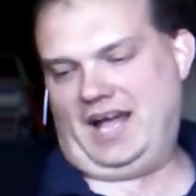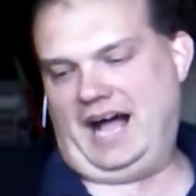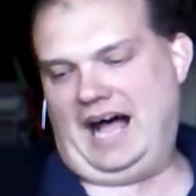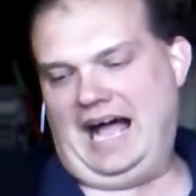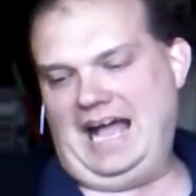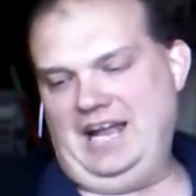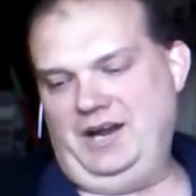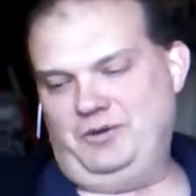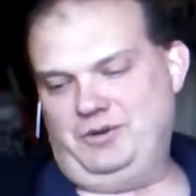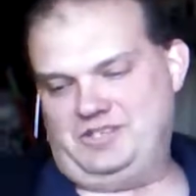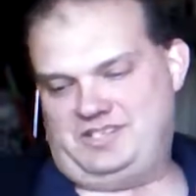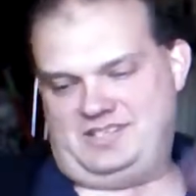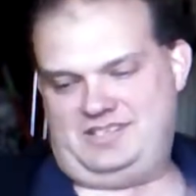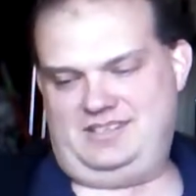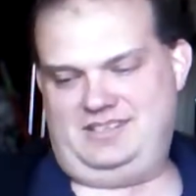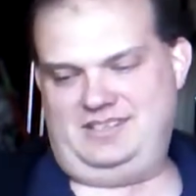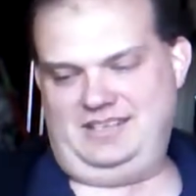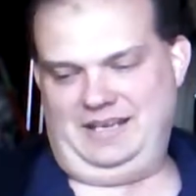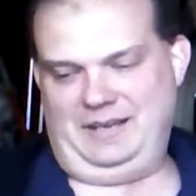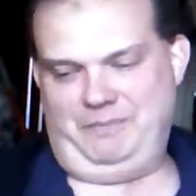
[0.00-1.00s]
And he
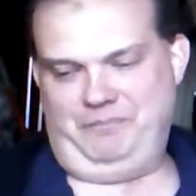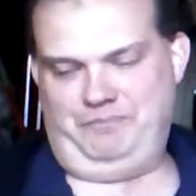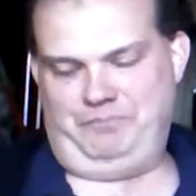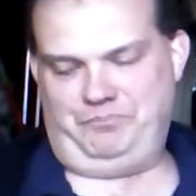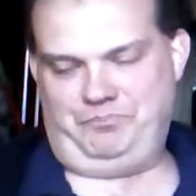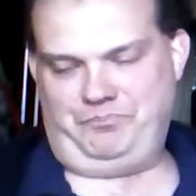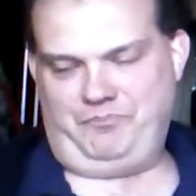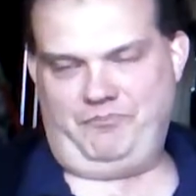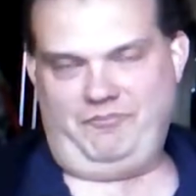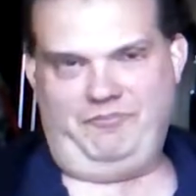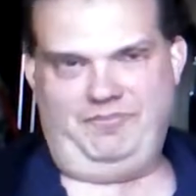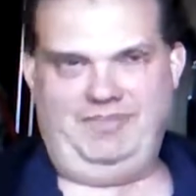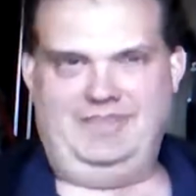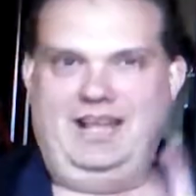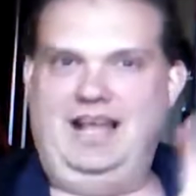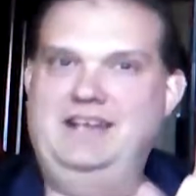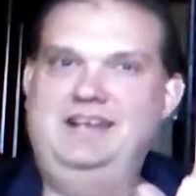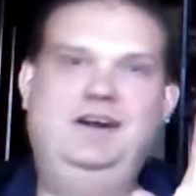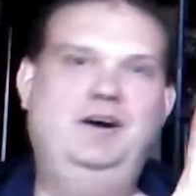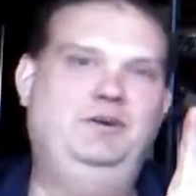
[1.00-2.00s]
doesn't drink
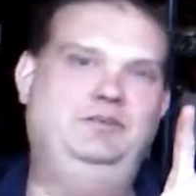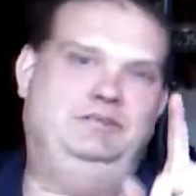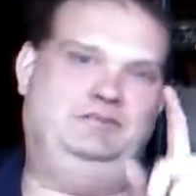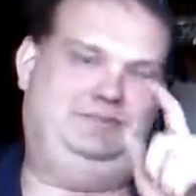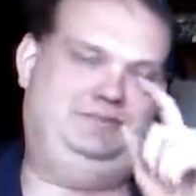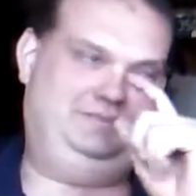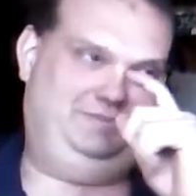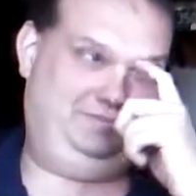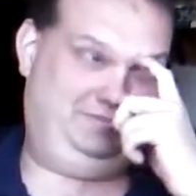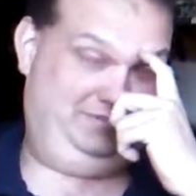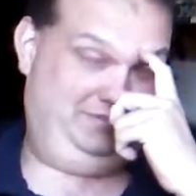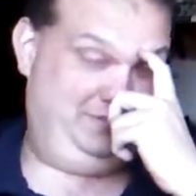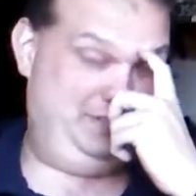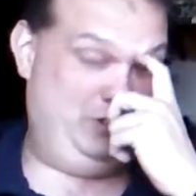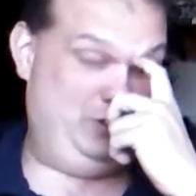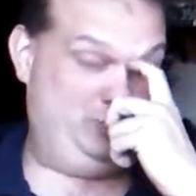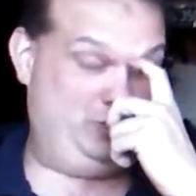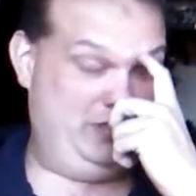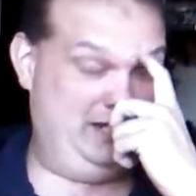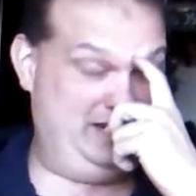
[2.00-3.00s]
or anything. He does
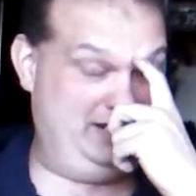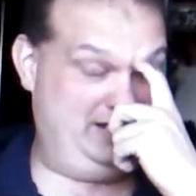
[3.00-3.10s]
not.